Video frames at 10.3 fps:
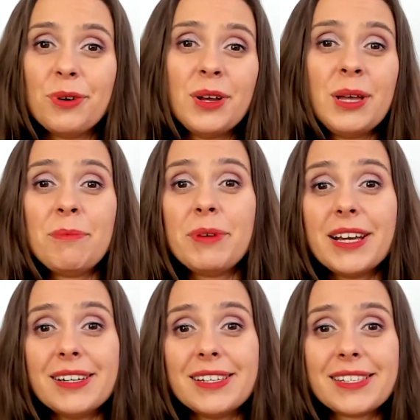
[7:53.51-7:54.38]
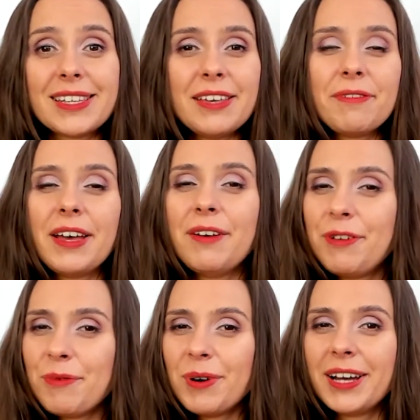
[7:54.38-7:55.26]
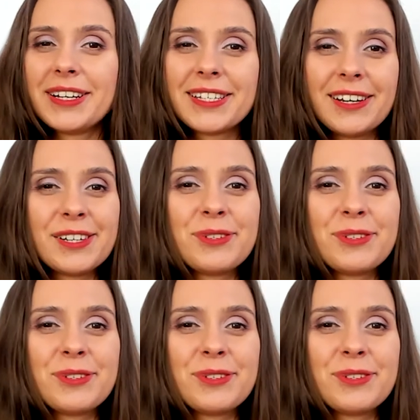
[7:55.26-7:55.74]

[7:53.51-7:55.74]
Because if everyone starts to give